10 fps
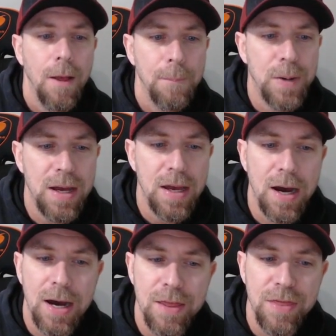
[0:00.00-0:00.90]

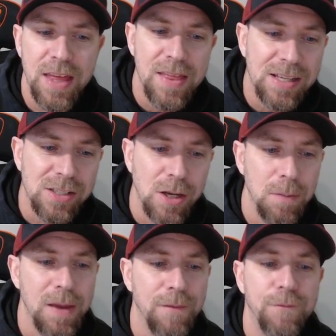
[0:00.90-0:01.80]
But then that's going to
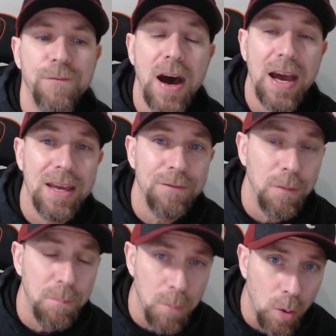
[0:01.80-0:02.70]
be
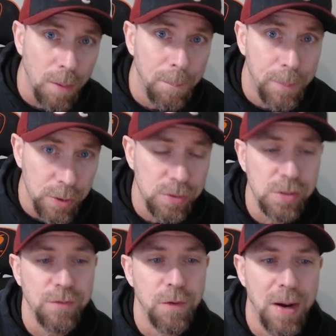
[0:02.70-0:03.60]
5 more
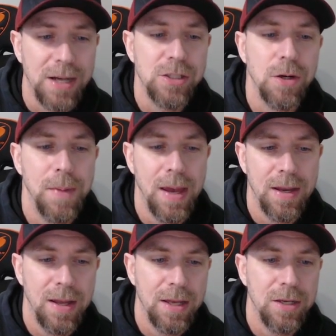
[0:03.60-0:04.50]
boosts for Macho
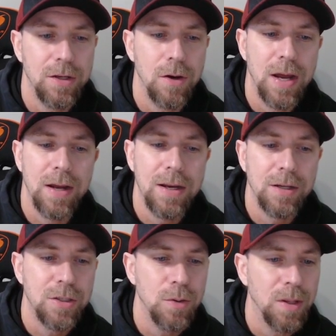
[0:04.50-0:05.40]
Man. And you go down
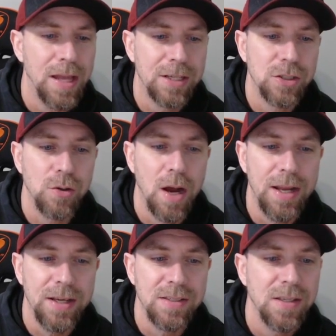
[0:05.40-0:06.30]
here to
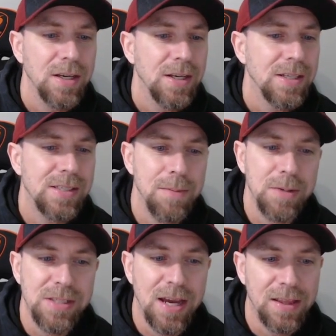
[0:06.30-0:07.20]
electronics, same
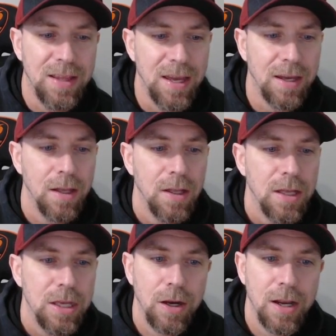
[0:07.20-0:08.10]
exact thing.
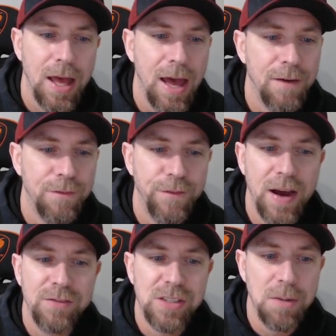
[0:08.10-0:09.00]
You're going to have
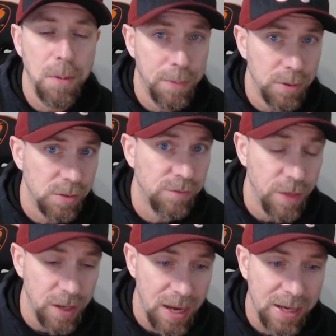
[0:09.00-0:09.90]
5 separate boosts for
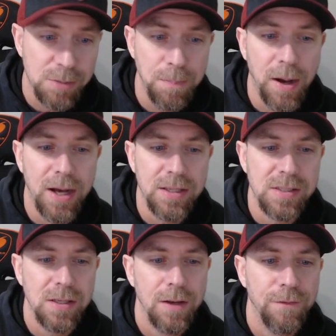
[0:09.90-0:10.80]
the next
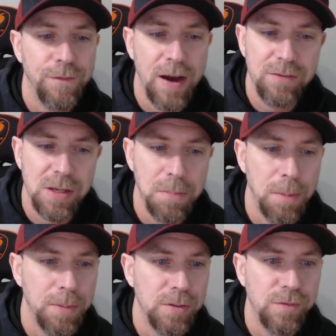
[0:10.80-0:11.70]
boss, 5 separate
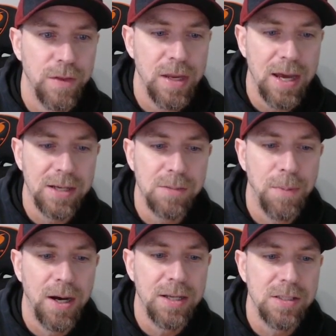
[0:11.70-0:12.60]
boosts for the next
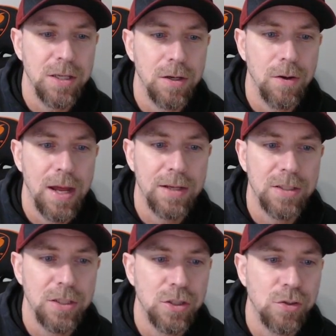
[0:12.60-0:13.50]
boss. You go down
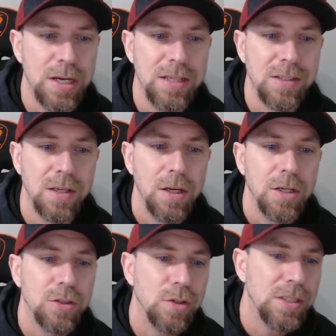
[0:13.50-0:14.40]
to treats.
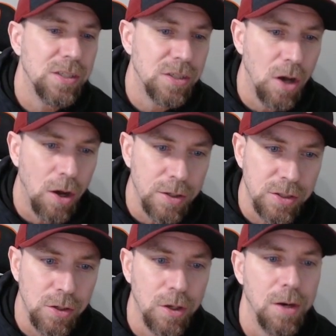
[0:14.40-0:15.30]
Treats is
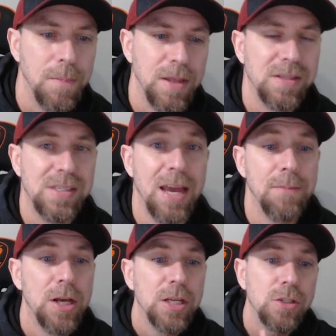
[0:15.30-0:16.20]
also going to be the
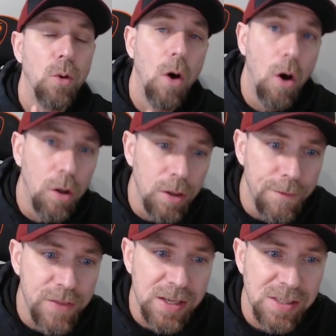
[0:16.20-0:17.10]
same. So all
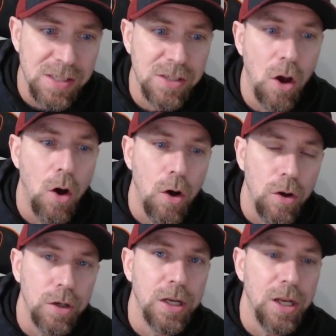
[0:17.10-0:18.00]
of this is
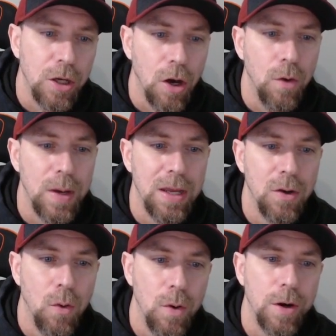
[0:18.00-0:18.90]
all going to go in
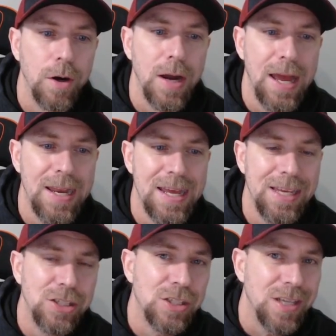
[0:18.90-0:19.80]
order, and
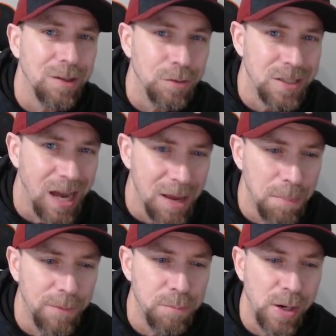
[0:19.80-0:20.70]
each single type
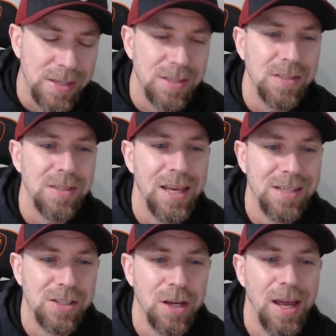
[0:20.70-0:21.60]
of present
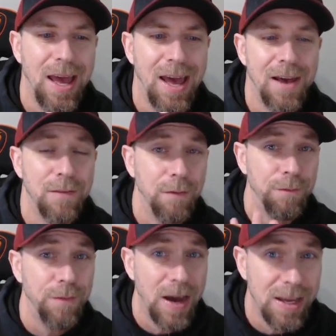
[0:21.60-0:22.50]
is going to have
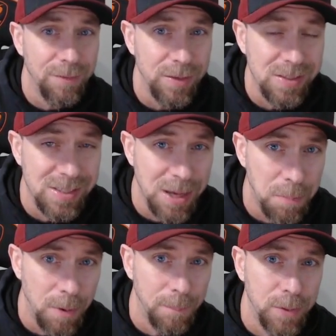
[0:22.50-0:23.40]
5
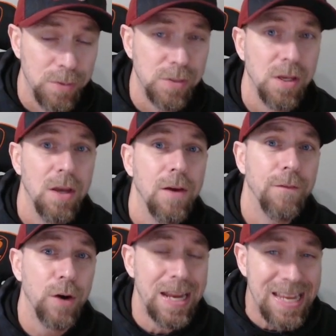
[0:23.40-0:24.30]
separate boosts
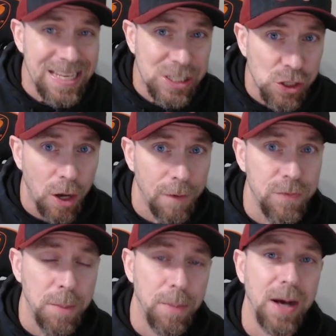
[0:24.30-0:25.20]
for each of
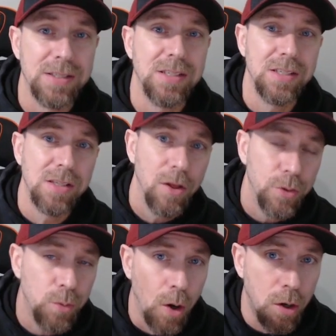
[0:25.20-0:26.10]
the bosses
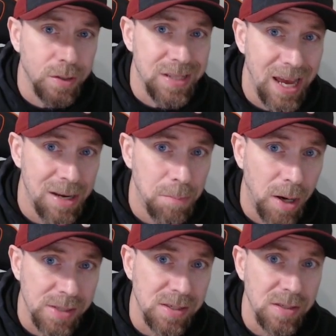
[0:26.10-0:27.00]
through all 10
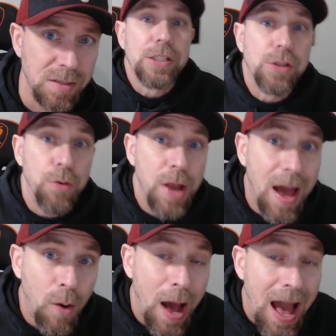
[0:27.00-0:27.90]
bosses. So
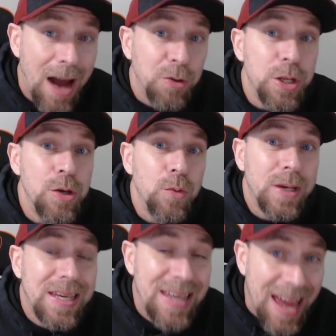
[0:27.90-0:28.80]
now how do
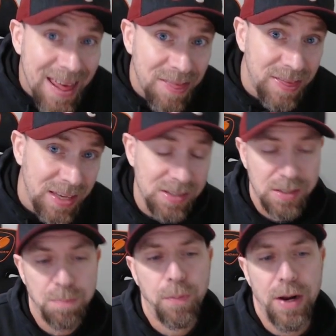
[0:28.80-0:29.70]
you get
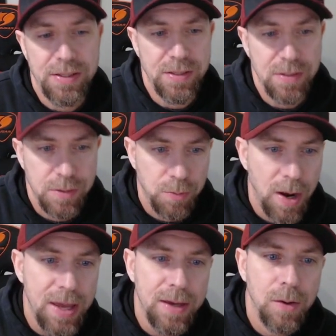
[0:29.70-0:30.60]
these presents, right?